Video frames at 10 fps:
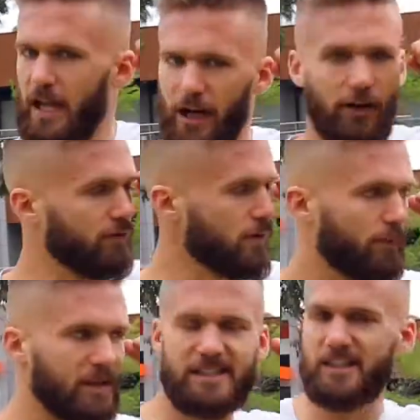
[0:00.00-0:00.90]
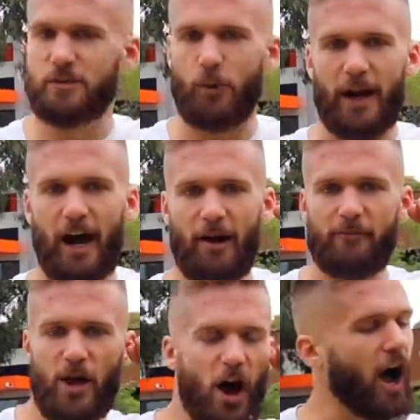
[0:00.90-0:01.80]
And if the business went up,
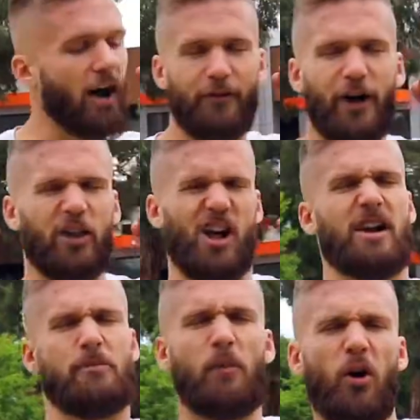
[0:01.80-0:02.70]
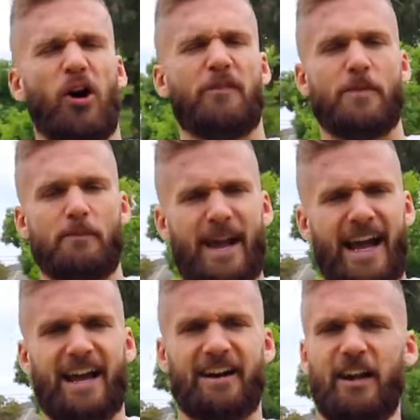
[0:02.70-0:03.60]
I felt like more of a
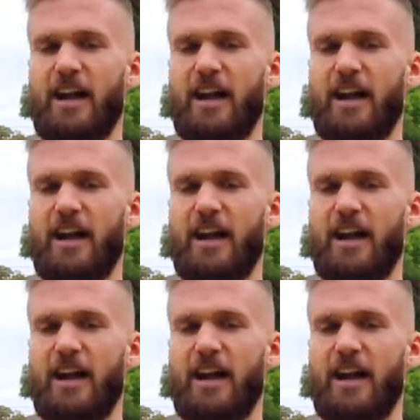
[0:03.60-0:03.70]
man.